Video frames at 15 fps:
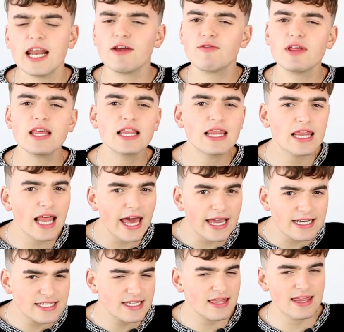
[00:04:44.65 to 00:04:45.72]
and I really
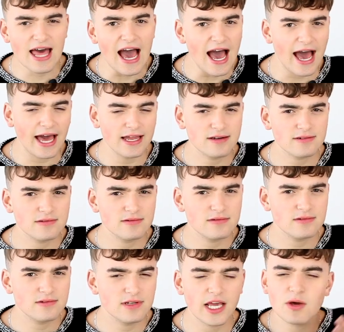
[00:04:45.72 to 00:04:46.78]
liked that.
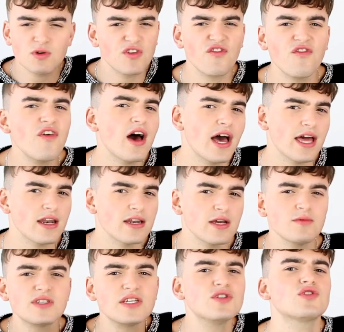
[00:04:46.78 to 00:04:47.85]
It was fun. It
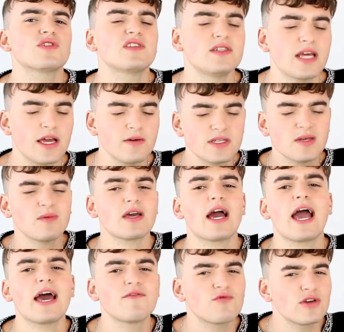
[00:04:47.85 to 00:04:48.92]
was interesting. It was something I
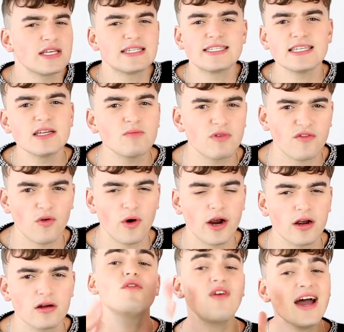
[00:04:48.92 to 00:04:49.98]
hadn't really seen
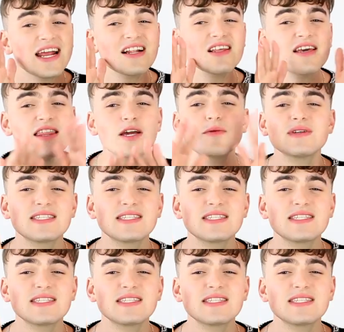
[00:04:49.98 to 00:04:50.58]
before. Finally, there